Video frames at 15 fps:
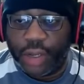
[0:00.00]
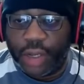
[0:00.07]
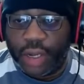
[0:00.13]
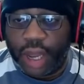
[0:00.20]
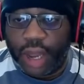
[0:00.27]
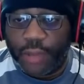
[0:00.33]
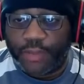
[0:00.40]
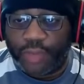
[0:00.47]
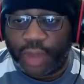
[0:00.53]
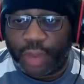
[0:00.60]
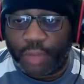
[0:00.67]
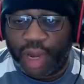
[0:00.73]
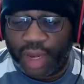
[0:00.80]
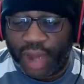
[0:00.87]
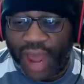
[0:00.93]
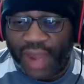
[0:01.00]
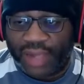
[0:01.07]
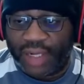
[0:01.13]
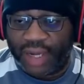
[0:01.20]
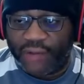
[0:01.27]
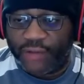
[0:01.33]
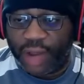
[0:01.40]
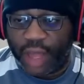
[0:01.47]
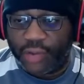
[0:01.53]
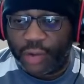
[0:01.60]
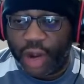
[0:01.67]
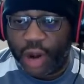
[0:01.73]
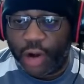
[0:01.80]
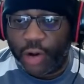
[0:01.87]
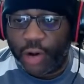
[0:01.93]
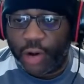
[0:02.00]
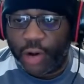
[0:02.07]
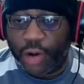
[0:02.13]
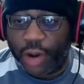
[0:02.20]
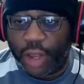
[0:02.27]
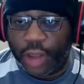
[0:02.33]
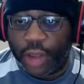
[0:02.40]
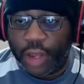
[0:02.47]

but lacks in every other area.